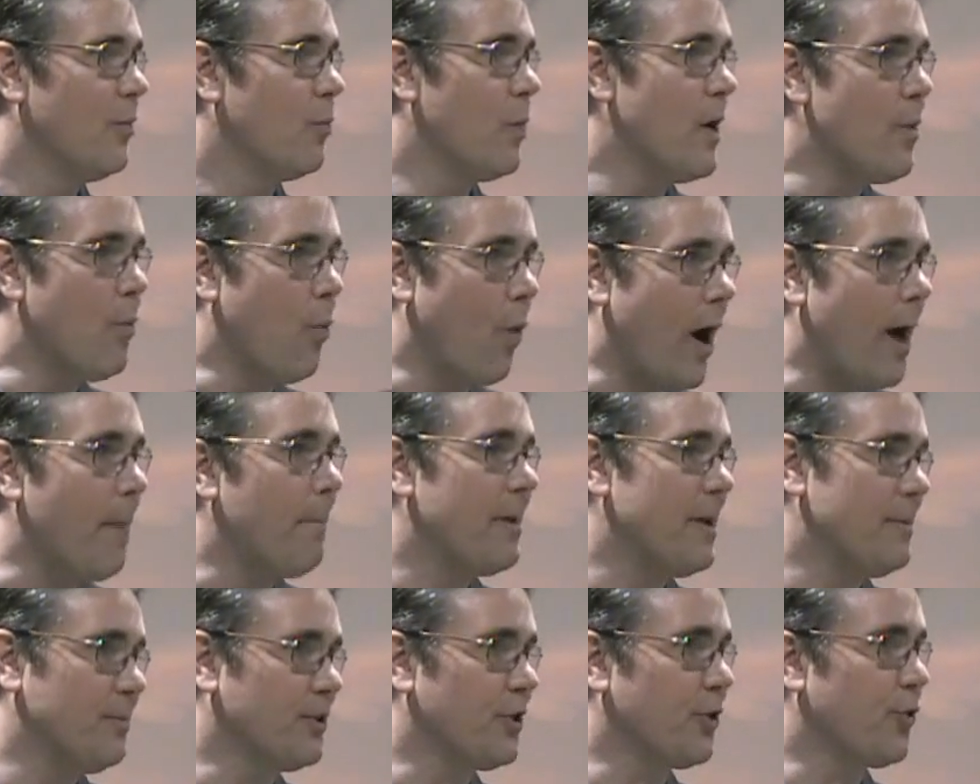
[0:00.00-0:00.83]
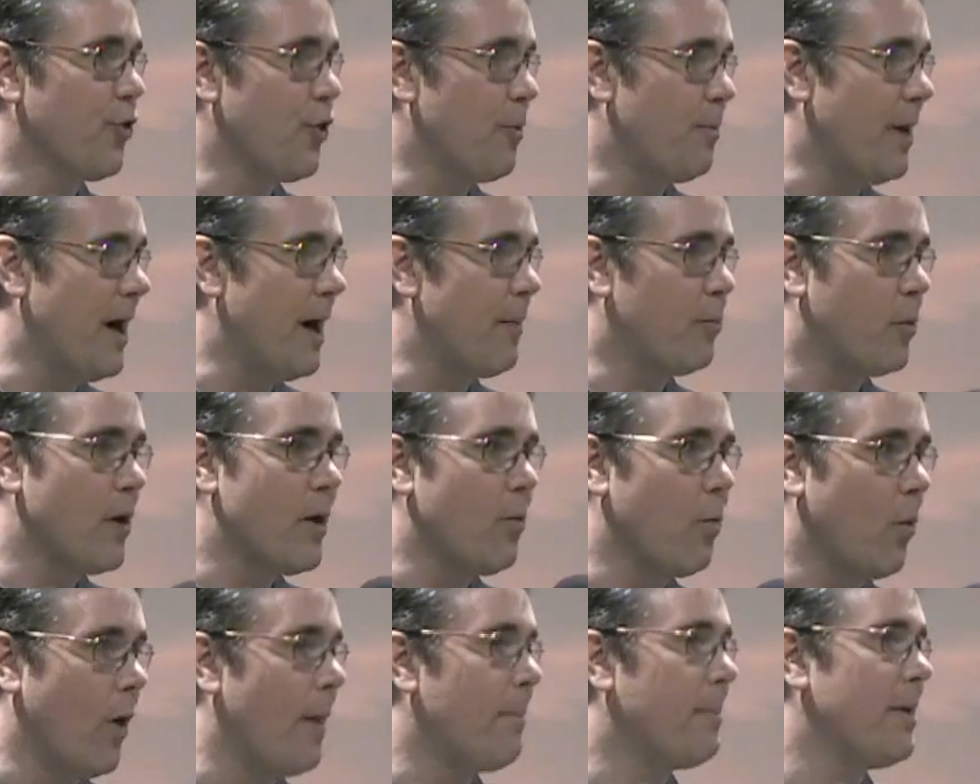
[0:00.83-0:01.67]
We want people to group up, we
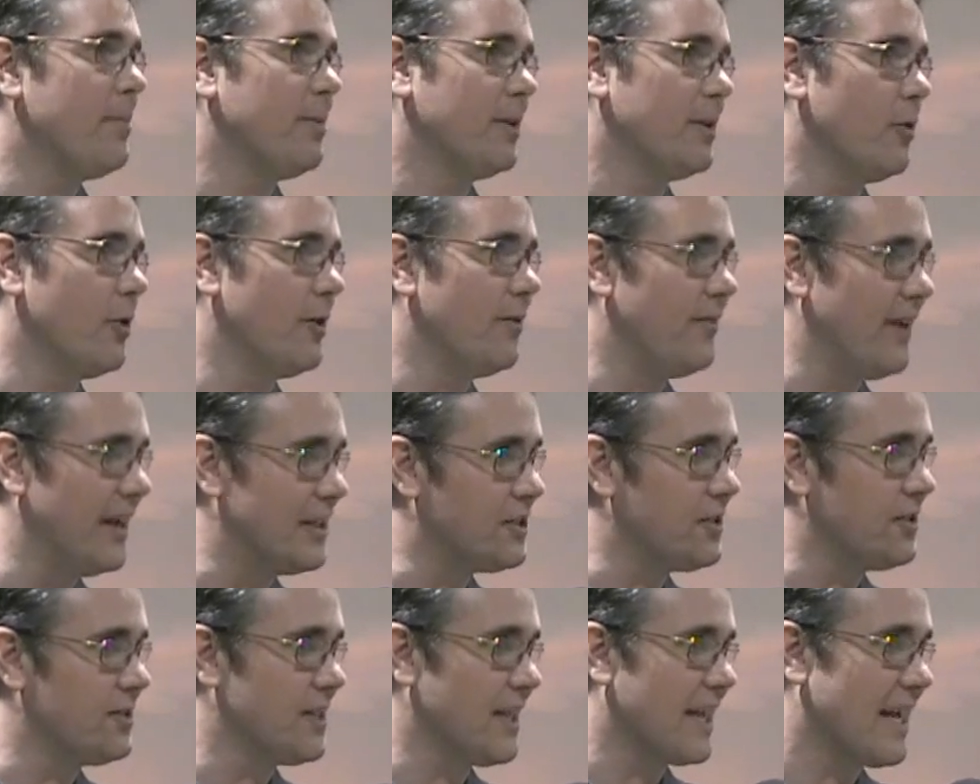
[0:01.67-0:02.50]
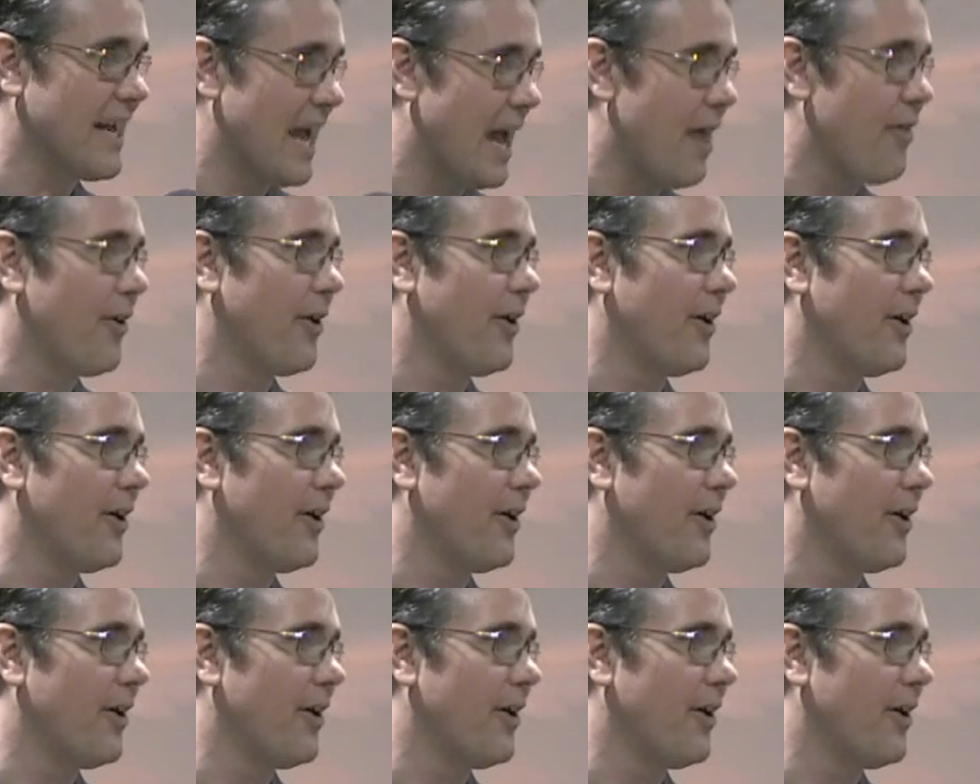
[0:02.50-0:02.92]
want people to adventure together,